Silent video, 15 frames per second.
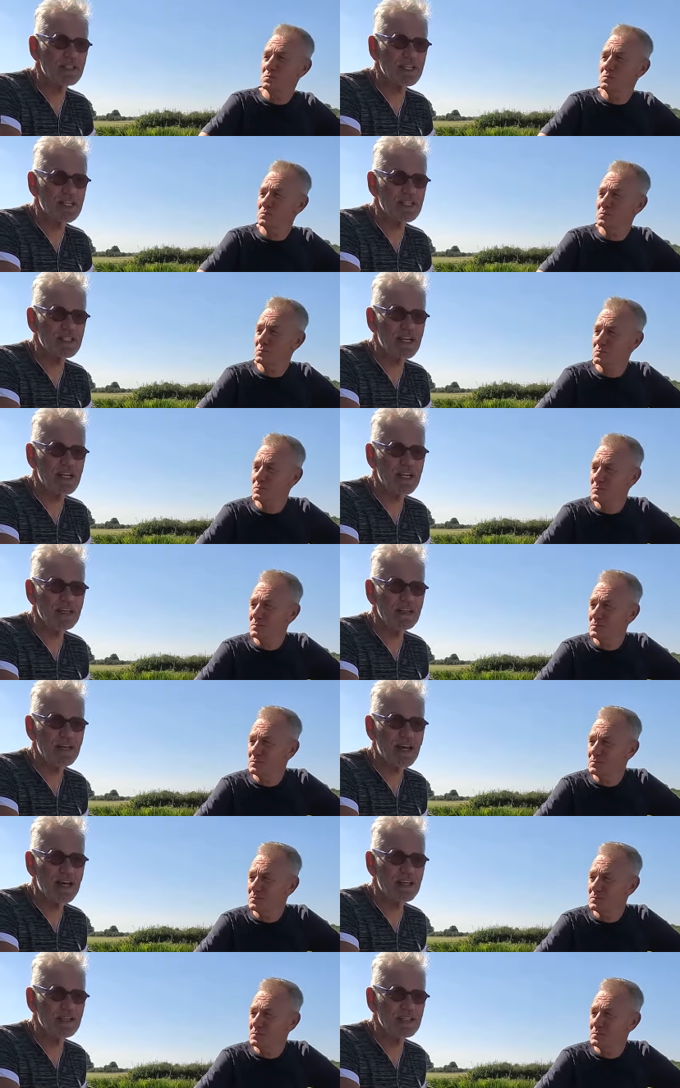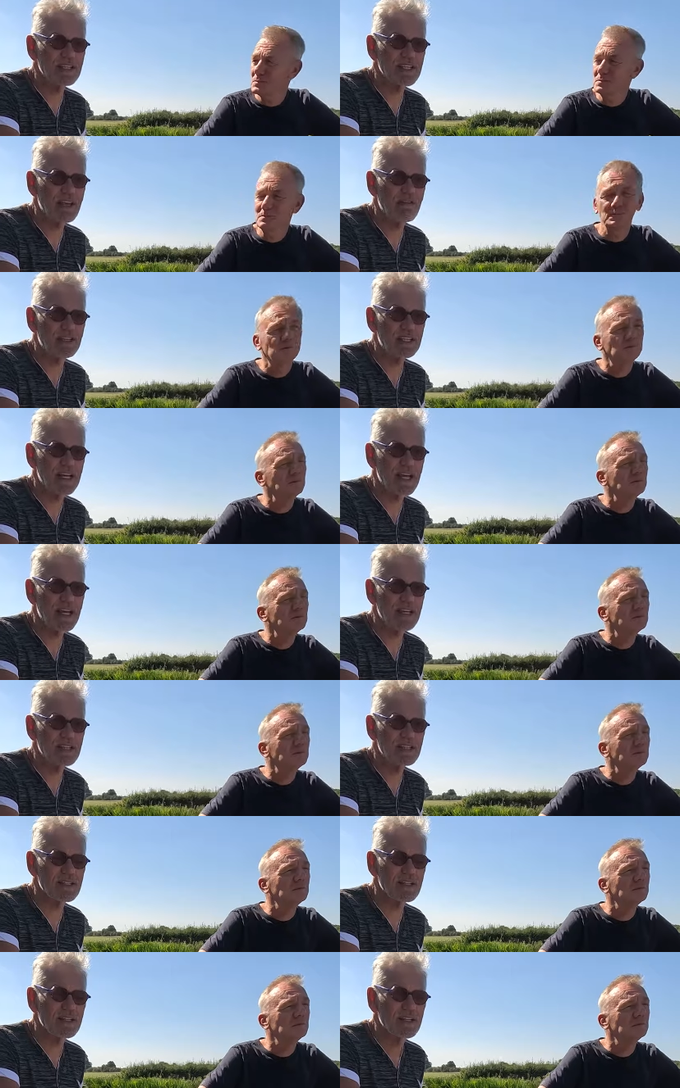Speaker 1: 16 and seven
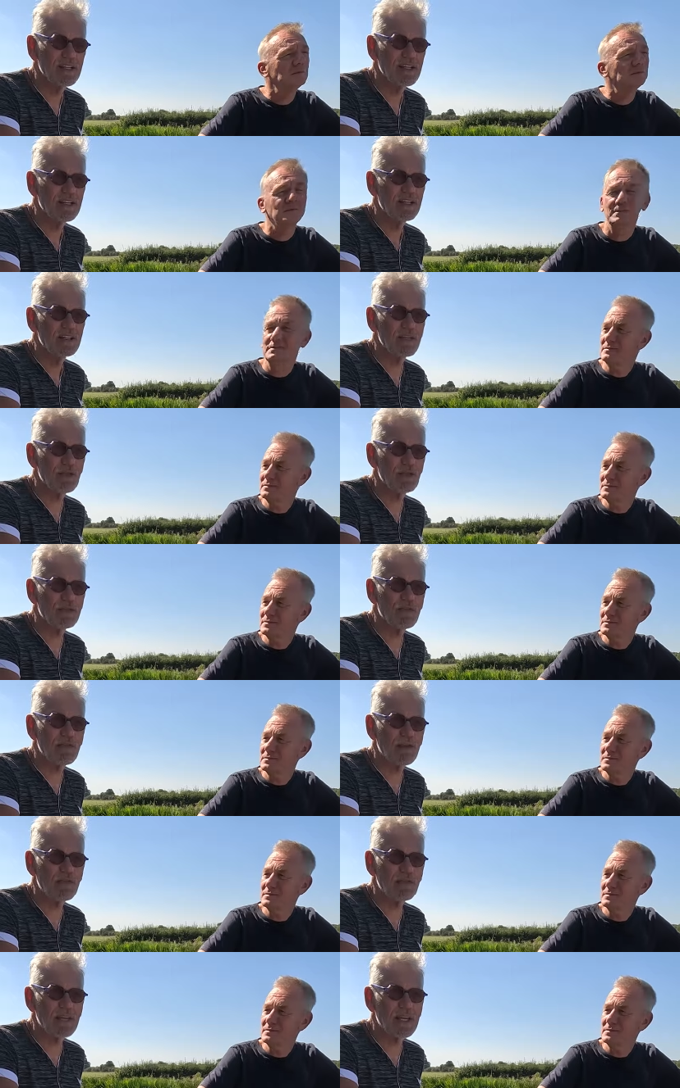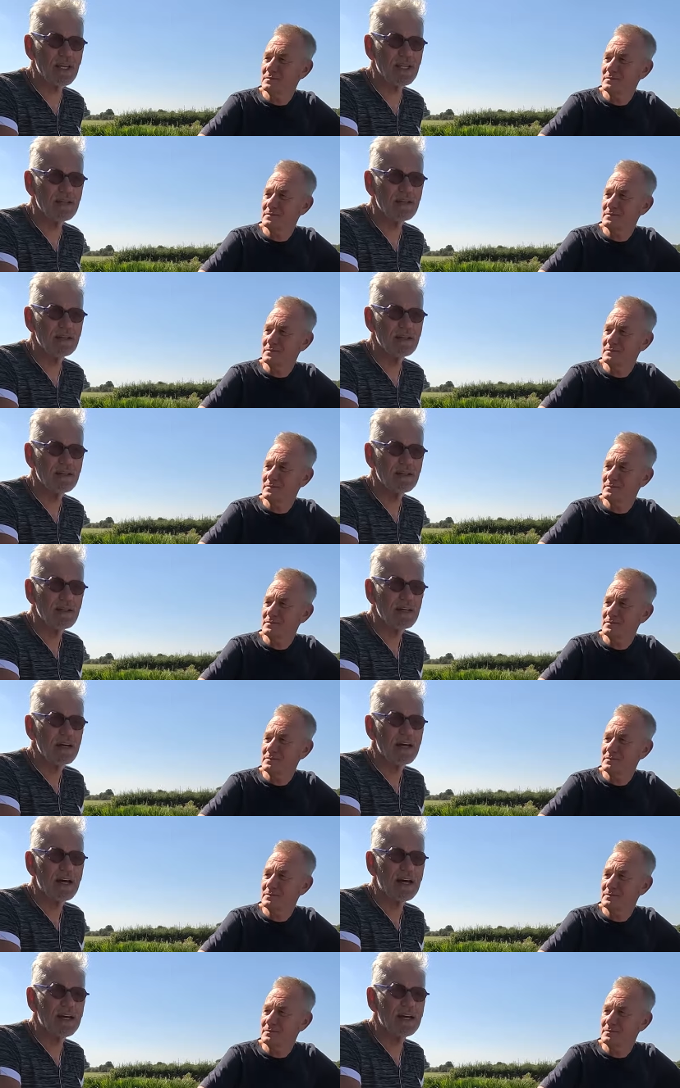days. She was 15,
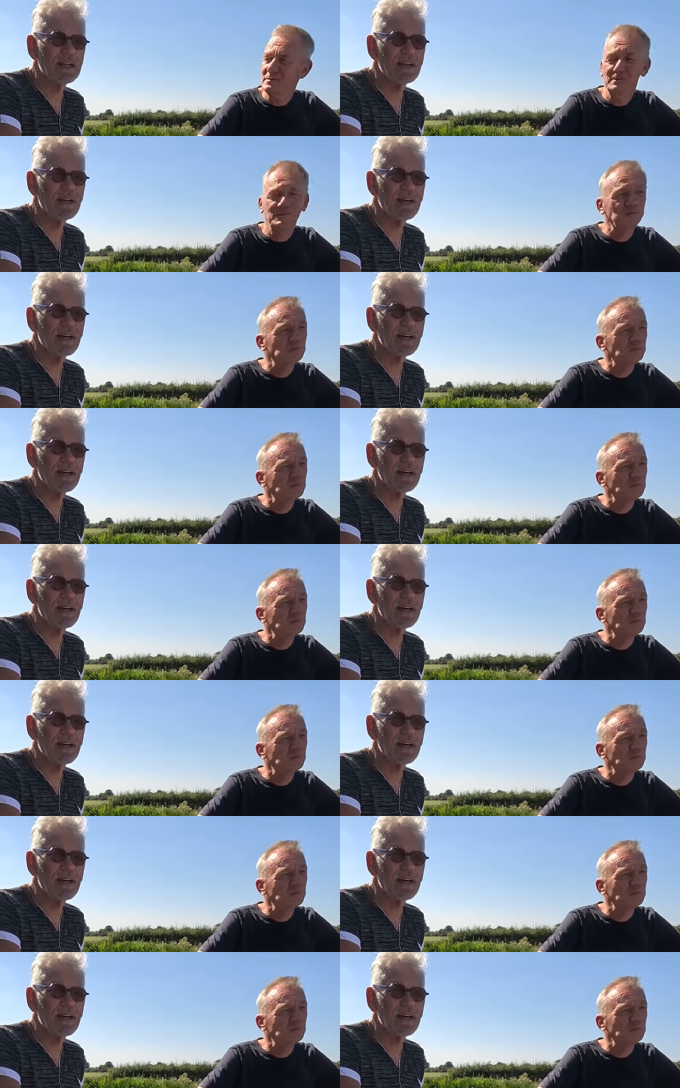and